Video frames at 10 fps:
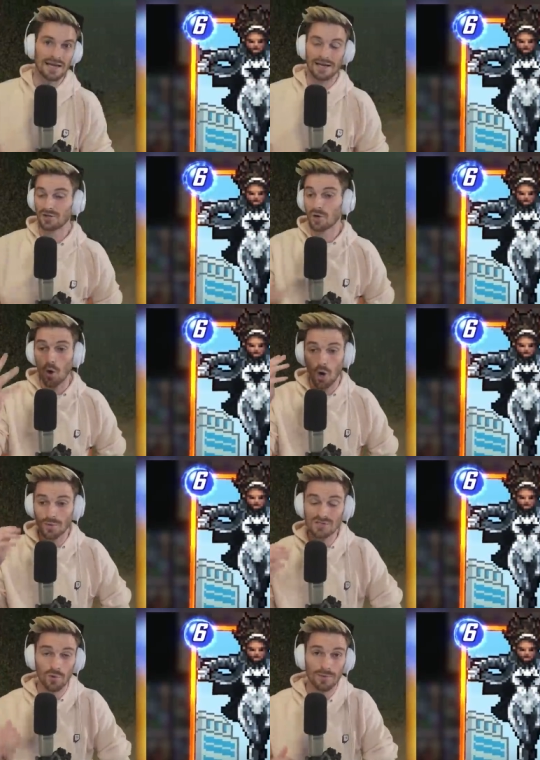Now, you don't
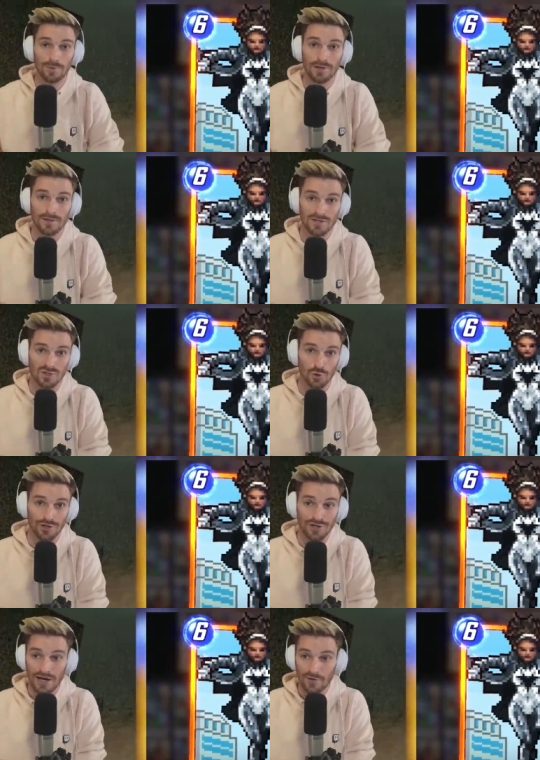always want to play the
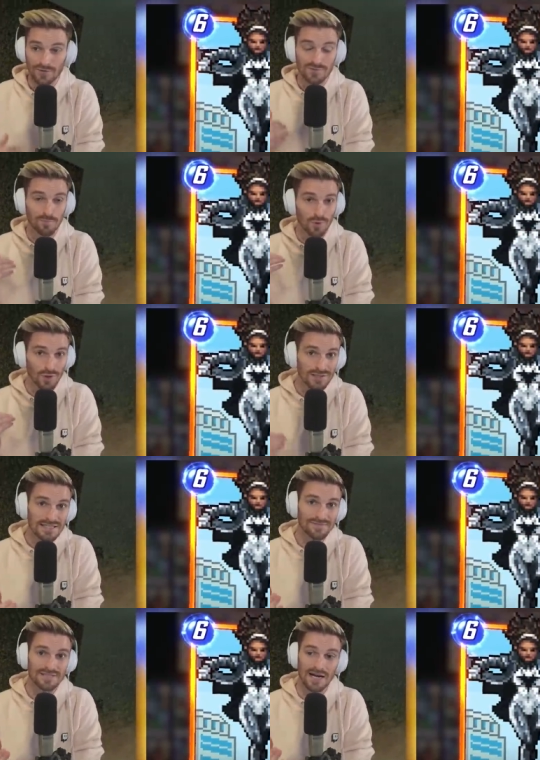Destroyer. Hell, there's
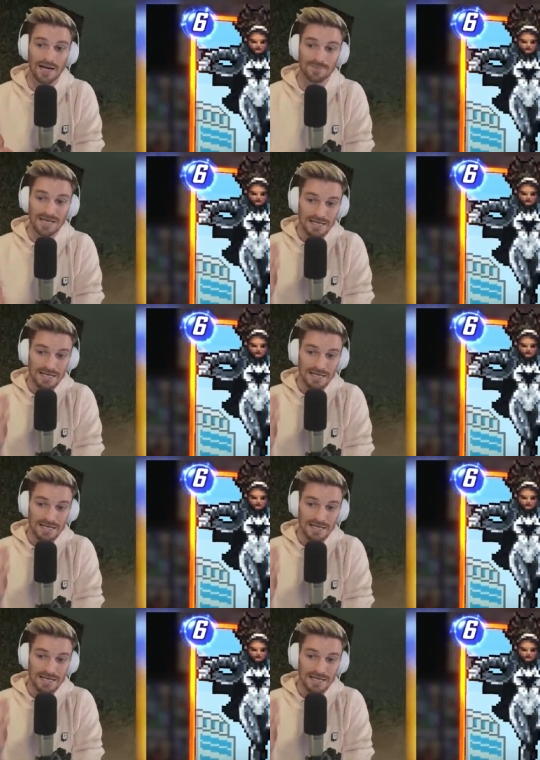plenty of times